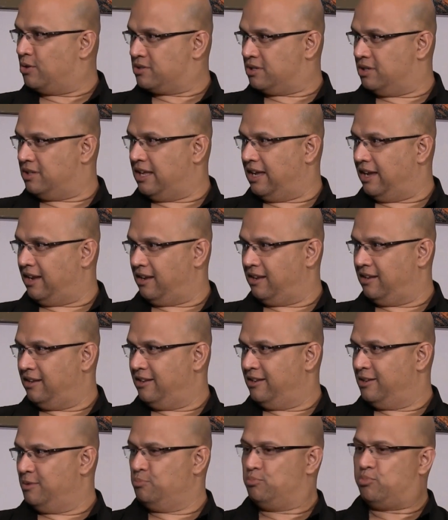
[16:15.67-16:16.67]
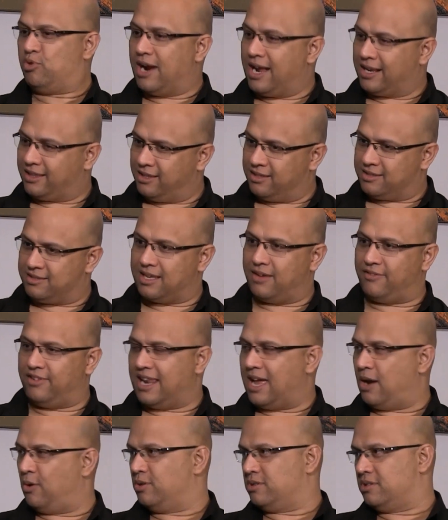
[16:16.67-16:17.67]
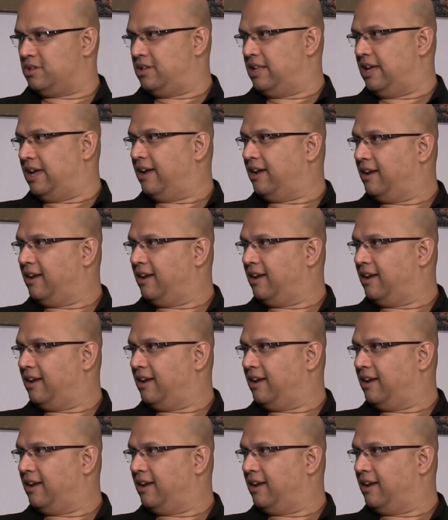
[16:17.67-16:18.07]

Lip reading: day. Practice 7 hours a day.